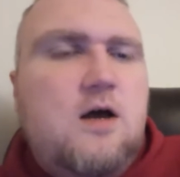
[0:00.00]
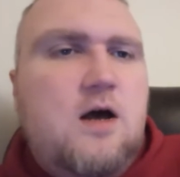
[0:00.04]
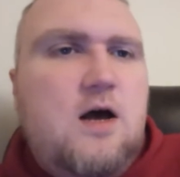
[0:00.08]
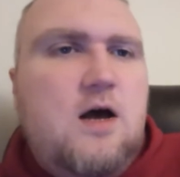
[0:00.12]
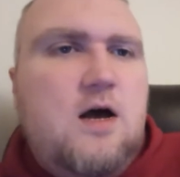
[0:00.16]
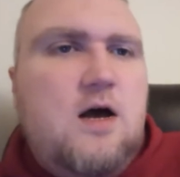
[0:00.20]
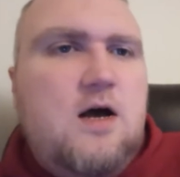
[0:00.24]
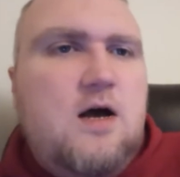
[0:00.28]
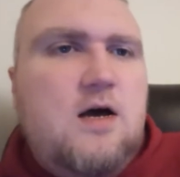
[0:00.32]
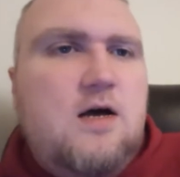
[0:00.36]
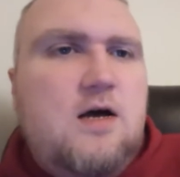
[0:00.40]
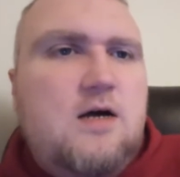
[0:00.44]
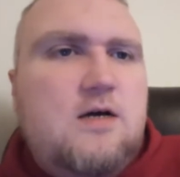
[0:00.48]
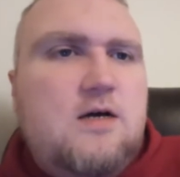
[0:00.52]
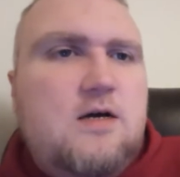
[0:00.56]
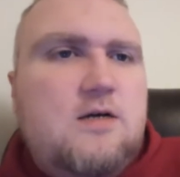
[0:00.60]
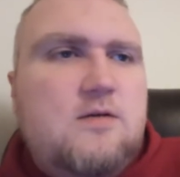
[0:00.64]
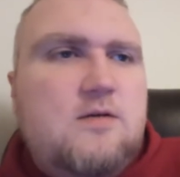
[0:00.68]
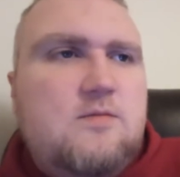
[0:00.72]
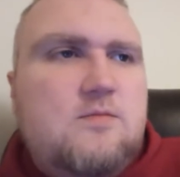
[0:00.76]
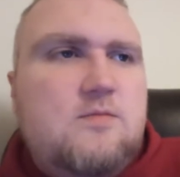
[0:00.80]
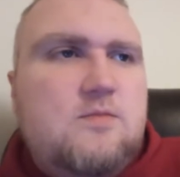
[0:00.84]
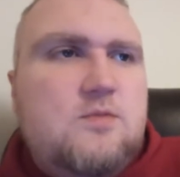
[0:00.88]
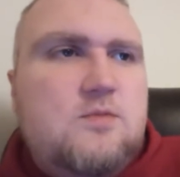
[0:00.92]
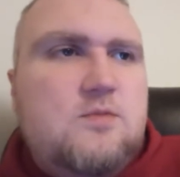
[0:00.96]

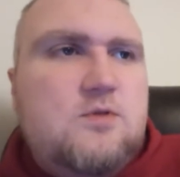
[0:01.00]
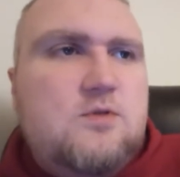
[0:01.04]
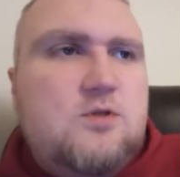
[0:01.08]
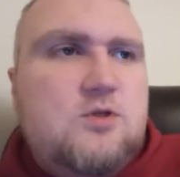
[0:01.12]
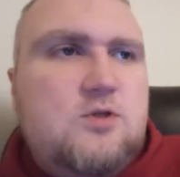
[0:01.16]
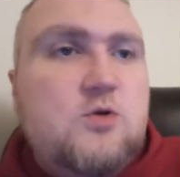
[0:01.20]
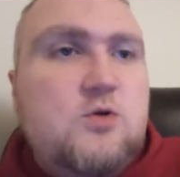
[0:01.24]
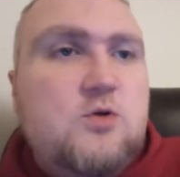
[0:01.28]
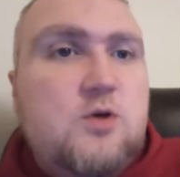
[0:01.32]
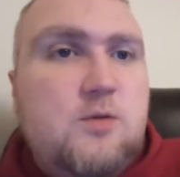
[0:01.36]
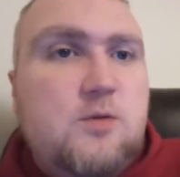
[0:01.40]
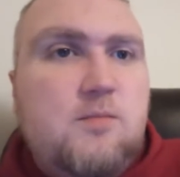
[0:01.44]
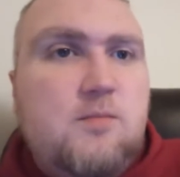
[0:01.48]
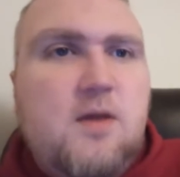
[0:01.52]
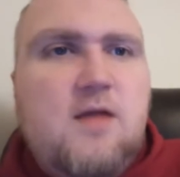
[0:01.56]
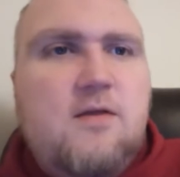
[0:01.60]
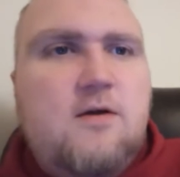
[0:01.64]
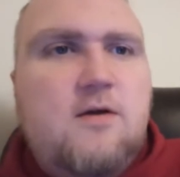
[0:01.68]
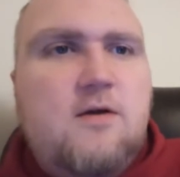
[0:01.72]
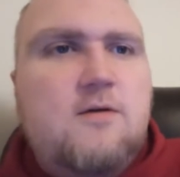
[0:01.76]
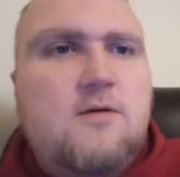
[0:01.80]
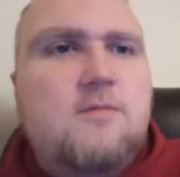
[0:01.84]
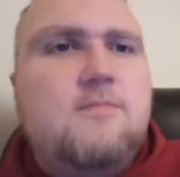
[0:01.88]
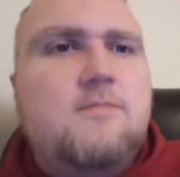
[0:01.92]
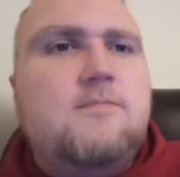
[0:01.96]
uh to your
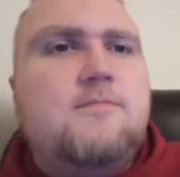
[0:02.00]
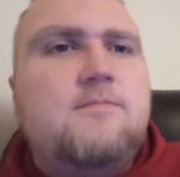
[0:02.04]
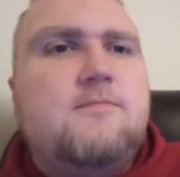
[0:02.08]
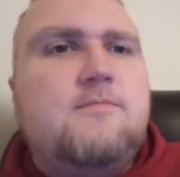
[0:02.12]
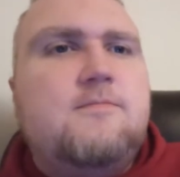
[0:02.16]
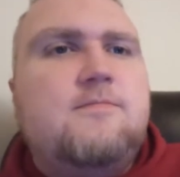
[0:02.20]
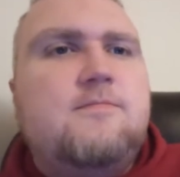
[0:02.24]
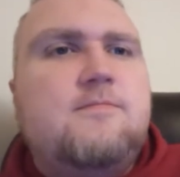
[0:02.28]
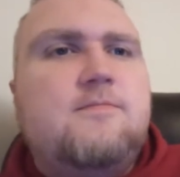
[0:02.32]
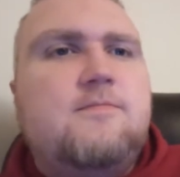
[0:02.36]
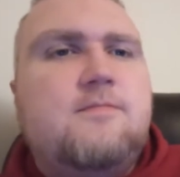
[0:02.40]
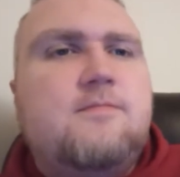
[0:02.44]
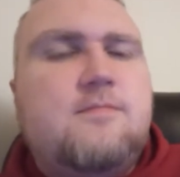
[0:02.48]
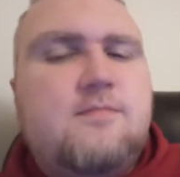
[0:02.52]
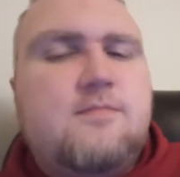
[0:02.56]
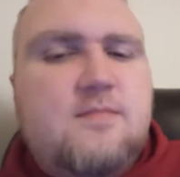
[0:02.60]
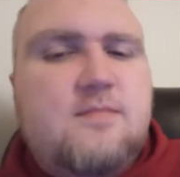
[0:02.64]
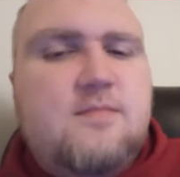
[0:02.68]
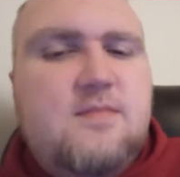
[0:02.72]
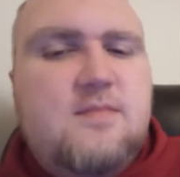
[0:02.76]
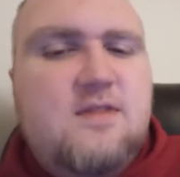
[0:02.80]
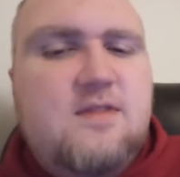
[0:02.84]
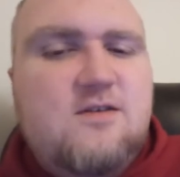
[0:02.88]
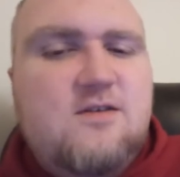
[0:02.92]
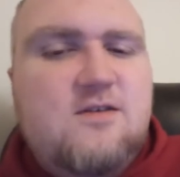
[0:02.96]
mother.
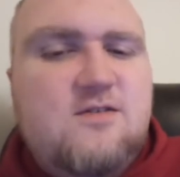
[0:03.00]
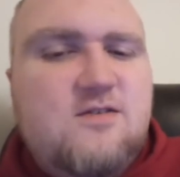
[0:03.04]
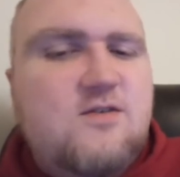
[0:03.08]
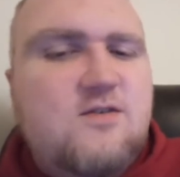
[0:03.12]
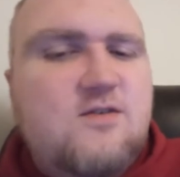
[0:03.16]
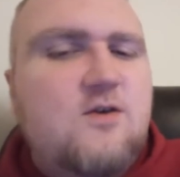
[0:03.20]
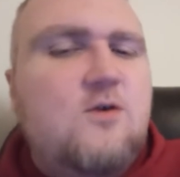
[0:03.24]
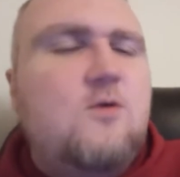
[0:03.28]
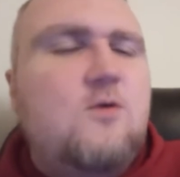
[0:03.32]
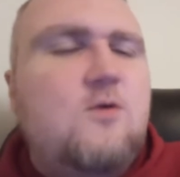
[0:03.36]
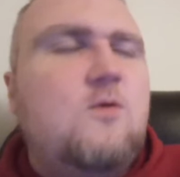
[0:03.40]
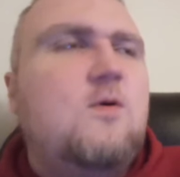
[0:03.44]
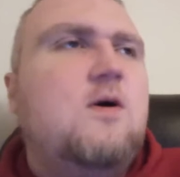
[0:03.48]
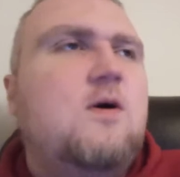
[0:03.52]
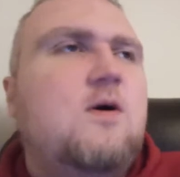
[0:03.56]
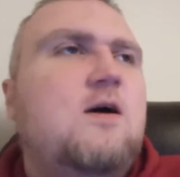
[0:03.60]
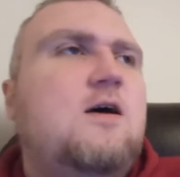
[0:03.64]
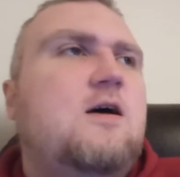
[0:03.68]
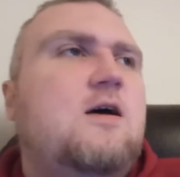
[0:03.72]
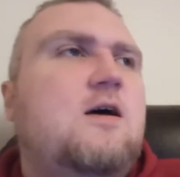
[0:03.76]
So